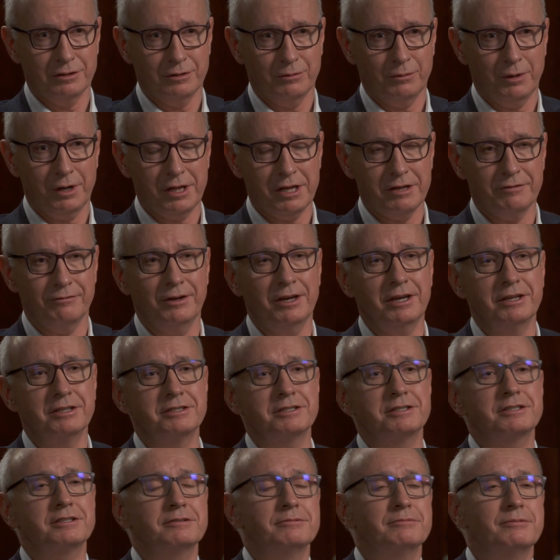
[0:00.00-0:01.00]
What do they
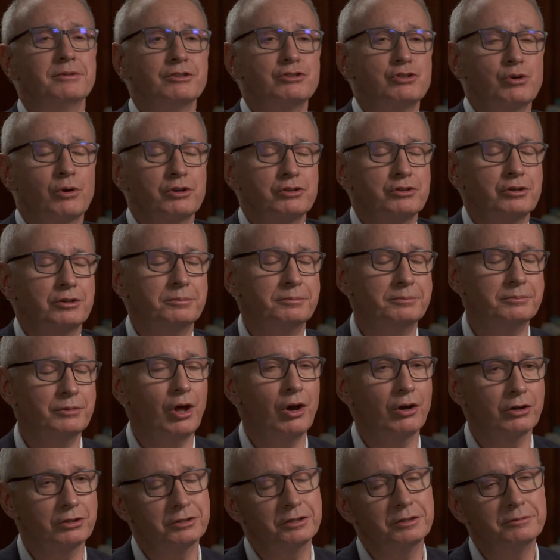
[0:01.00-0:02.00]
face, short-term,
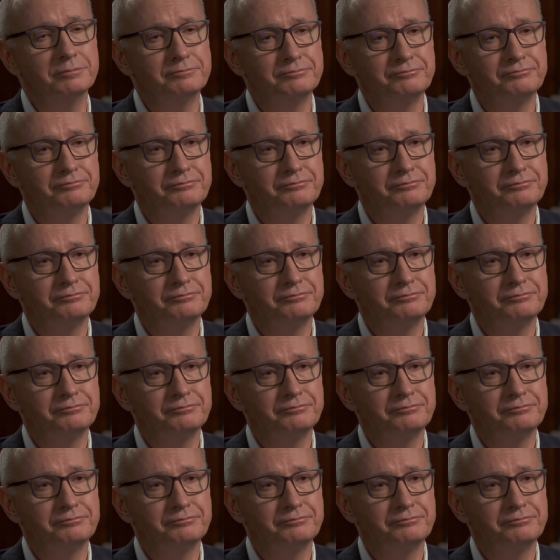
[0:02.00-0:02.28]
long-term?